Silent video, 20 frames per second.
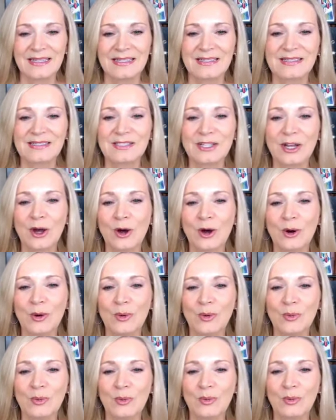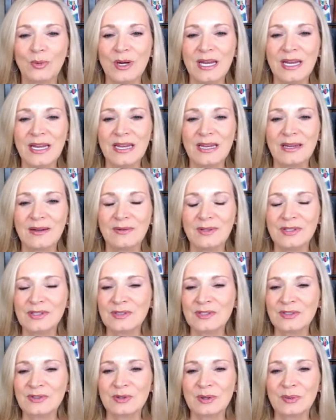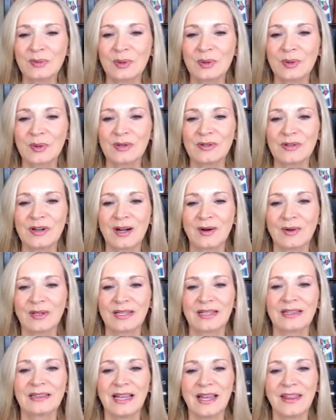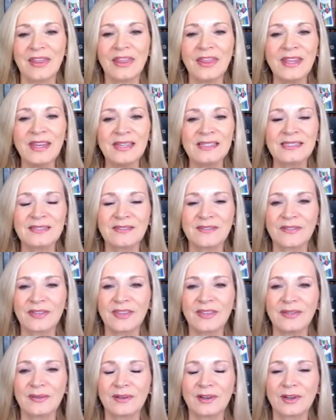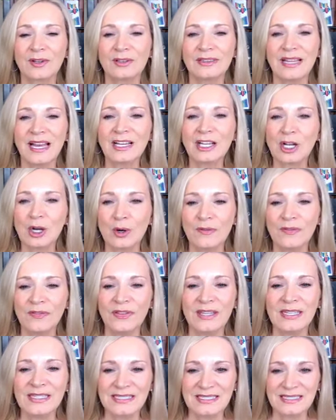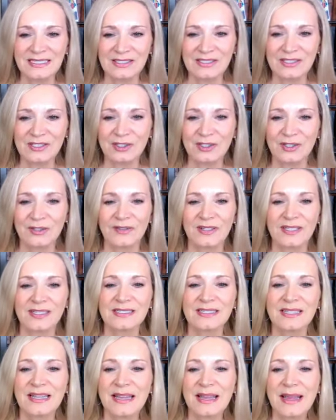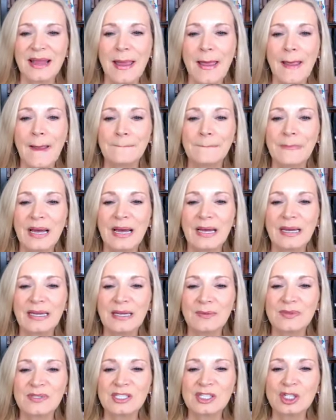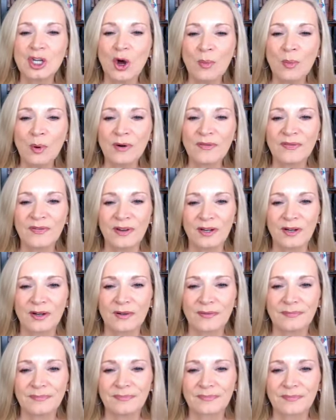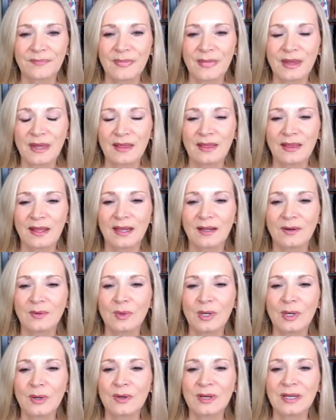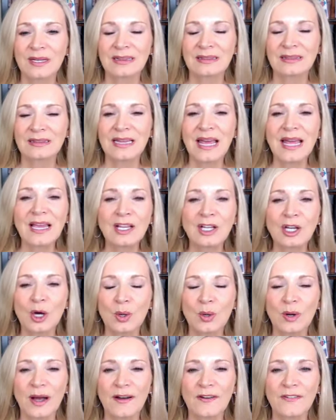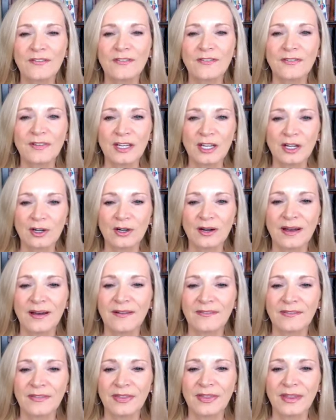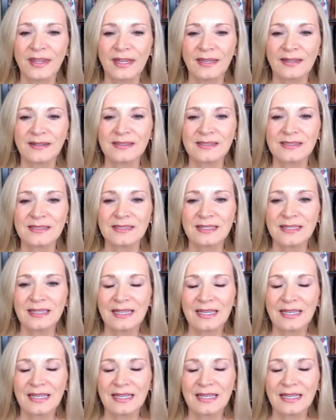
So we this is a trip where we are not only going to let things of let go of things that didn't serve us, but it was no more fear that we were getting let go of fear of things.